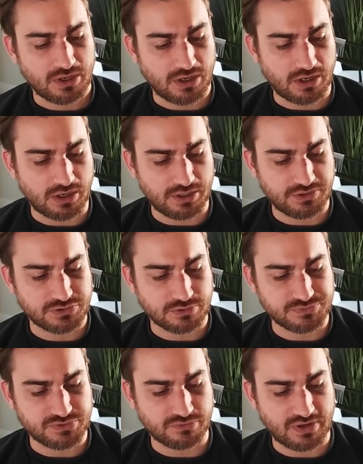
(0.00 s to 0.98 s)
Uh, in
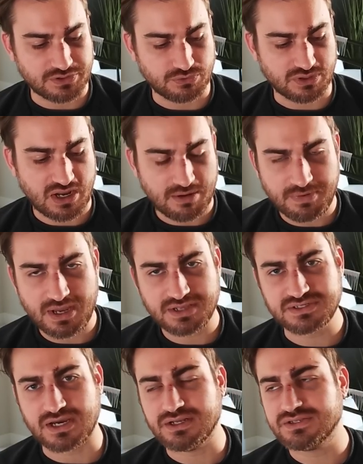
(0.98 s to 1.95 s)
terms of actual
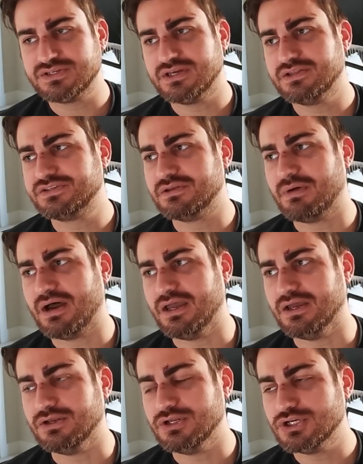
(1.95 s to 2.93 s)
combat, I didn't say this in
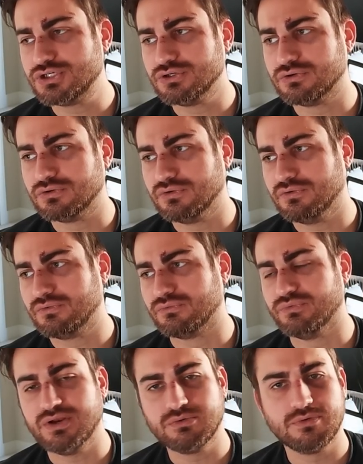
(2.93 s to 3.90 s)
my initial
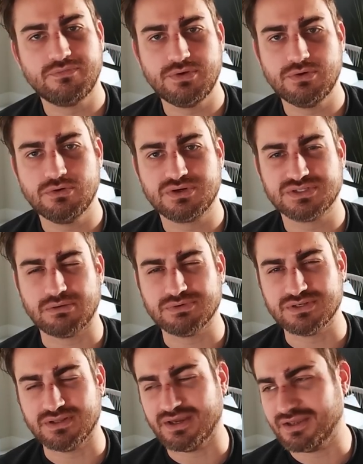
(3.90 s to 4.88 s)
written review because I
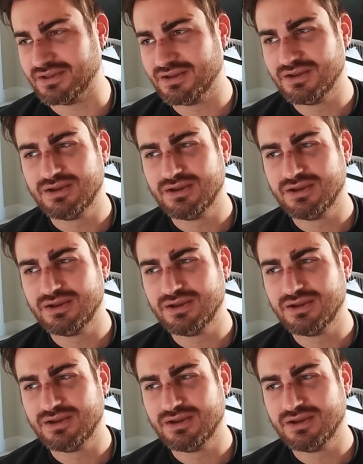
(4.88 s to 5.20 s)
wasn't like